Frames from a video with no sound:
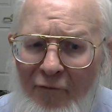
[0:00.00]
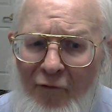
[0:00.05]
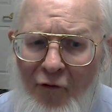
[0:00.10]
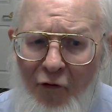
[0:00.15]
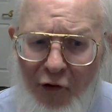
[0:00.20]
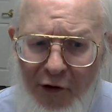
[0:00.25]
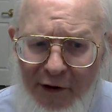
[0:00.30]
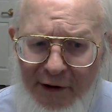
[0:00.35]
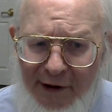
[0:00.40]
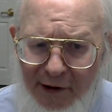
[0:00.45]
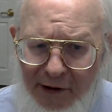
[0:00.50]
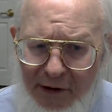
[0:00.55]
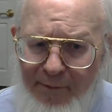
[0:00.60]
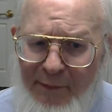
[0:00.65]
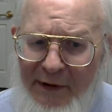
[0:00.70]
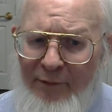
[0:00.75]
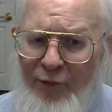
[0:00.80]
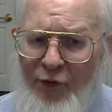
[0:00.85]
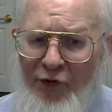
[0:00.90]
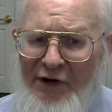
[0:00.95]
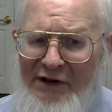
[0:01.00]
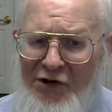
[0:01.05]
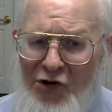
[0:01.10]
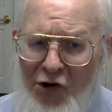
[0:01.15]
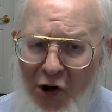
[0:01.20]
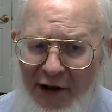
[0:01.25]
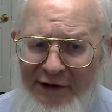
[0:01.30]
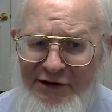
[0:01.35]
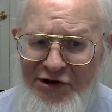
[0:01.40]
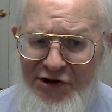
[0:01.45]
for ordinary people did
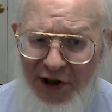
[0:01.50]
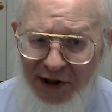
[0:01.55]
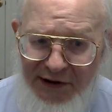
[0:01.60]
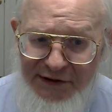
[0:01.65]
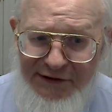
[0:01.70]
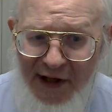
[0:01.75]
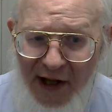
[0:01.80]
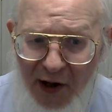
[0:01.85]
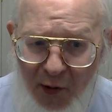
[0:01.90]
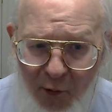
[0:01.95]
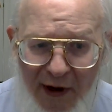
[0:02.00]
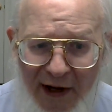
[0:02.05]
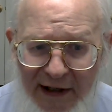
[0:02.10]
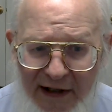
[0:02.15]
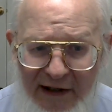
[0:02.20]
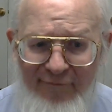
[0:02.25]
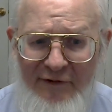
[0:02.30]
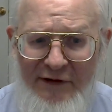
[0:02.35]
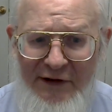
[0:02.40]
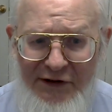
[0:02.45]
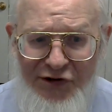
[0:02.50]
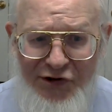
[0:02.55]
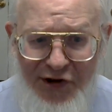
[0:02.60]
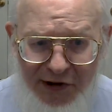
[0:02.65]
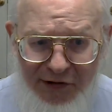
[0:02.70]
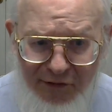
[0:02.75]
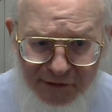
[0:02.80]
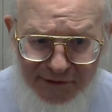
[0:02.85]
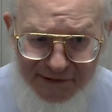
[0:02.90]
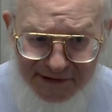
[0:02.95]
not change that way, even in general